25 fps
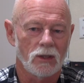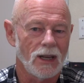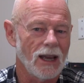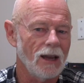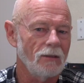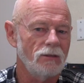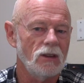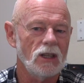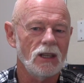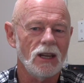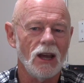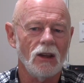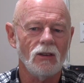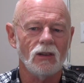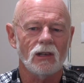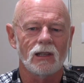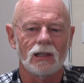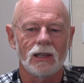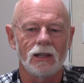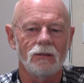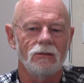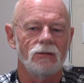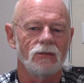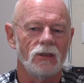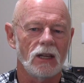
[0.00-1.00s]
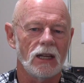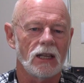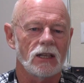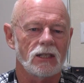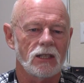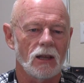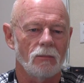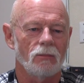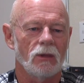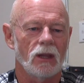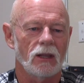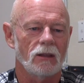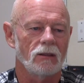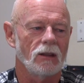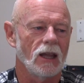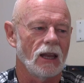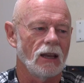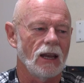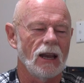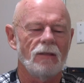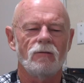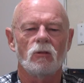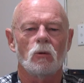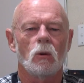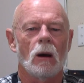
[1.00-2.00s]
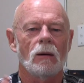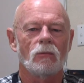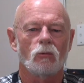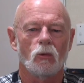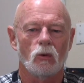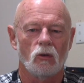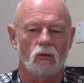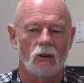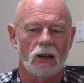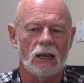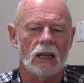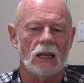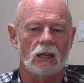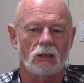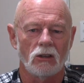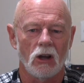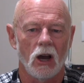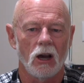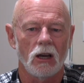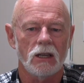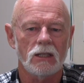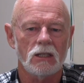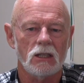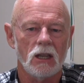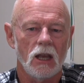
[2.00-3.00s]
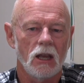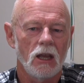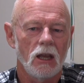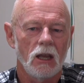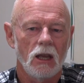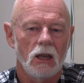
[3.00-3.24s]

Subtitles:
Now, if you don't live near something that everyone would recognize,